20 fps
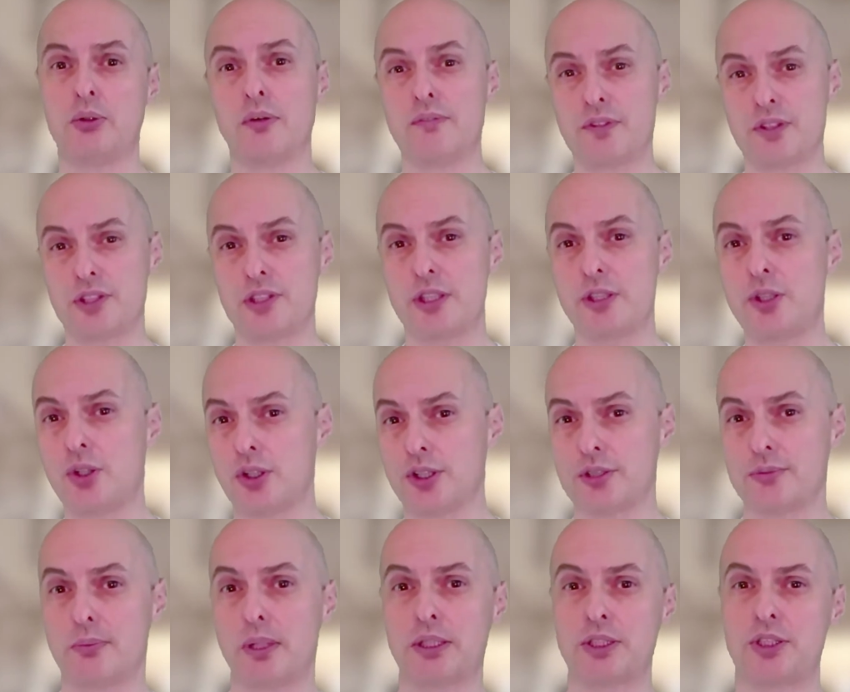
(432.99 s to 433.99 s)
Obviously not
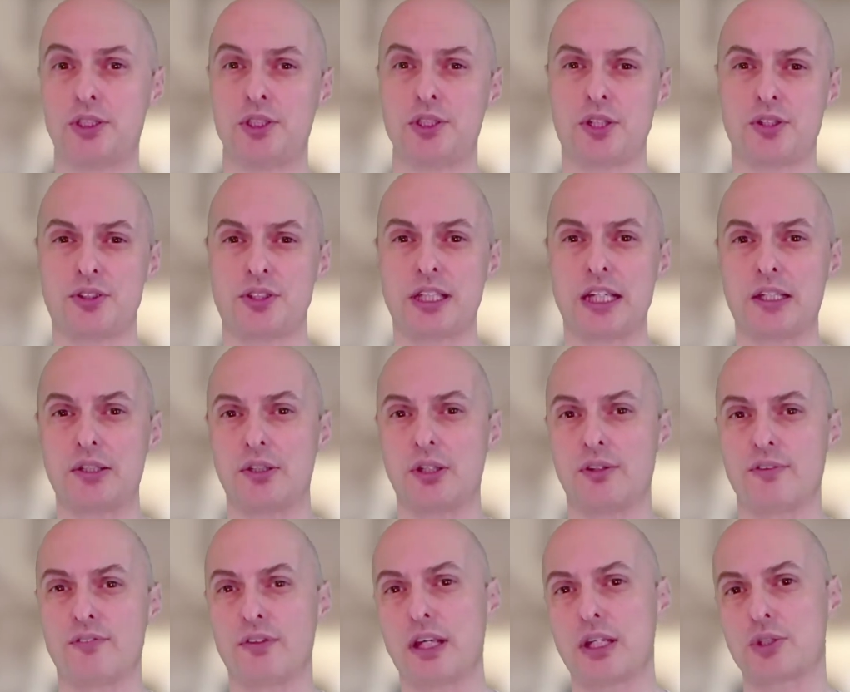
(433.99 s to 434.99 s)
as much as your
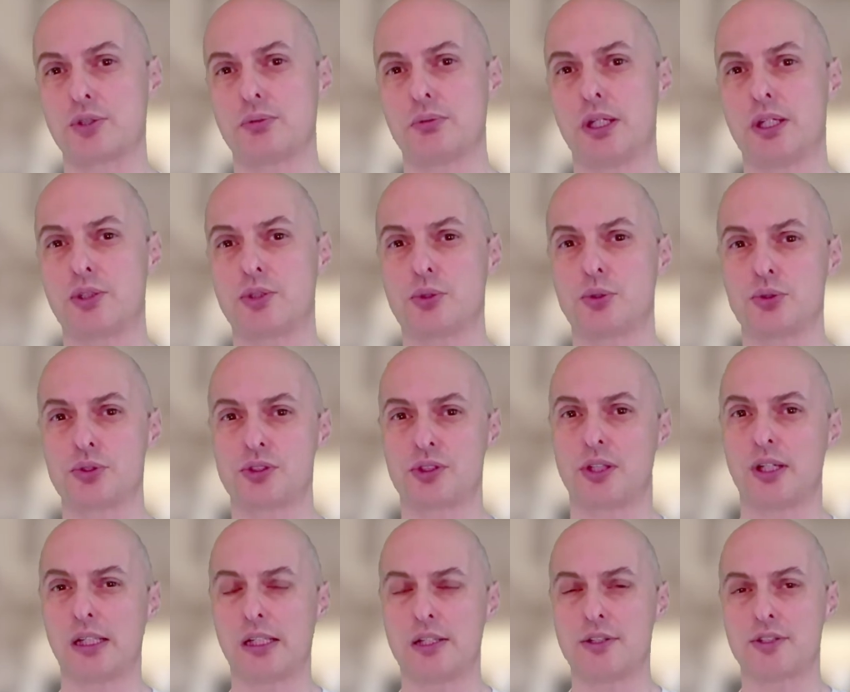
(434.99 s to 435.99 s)
standard factory exhaust
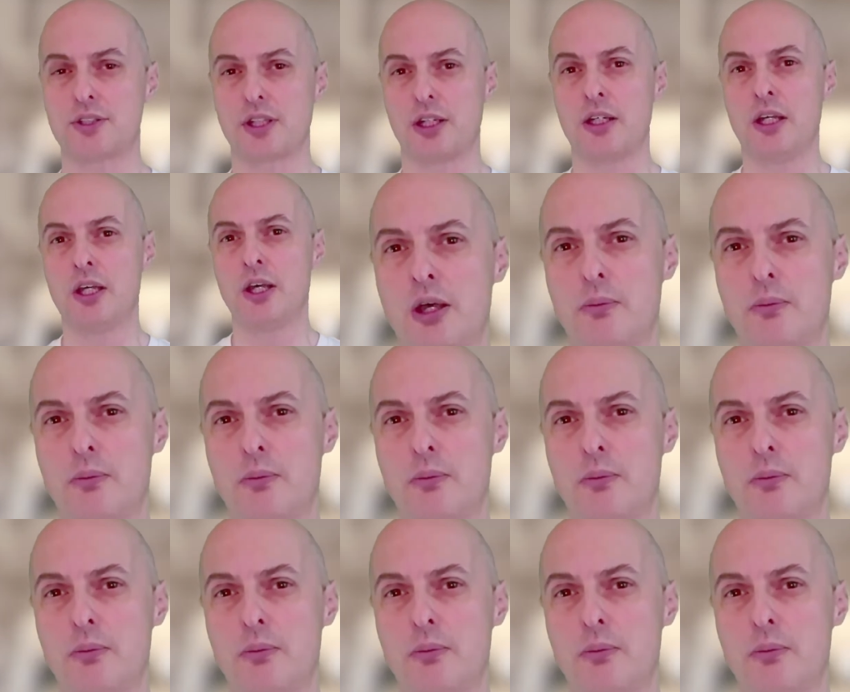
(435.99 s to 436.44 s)
silencer compressor,